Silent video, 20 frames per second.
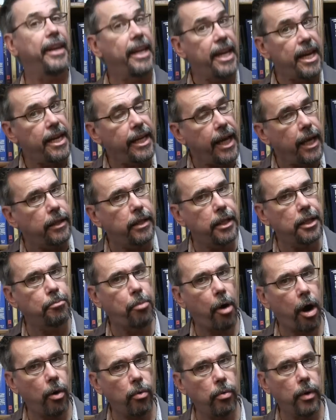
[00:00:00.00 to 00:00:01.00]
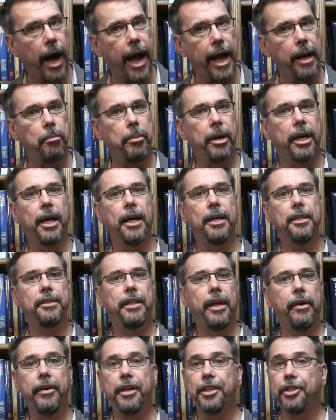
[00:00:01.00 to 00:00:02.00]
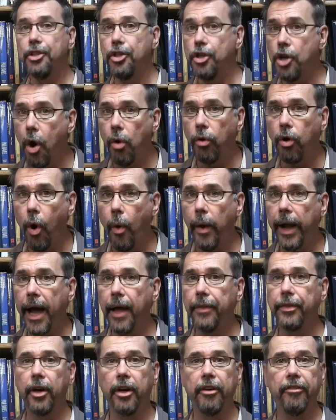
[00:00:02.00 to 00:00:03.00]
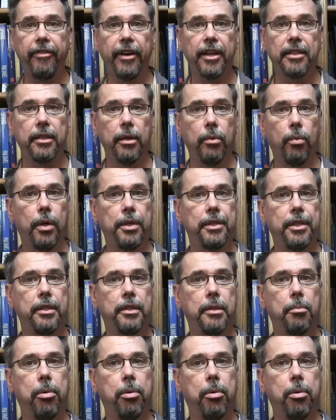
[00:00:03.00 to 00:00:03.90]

Now they need to get this part right because there is no going out there to fix it once it's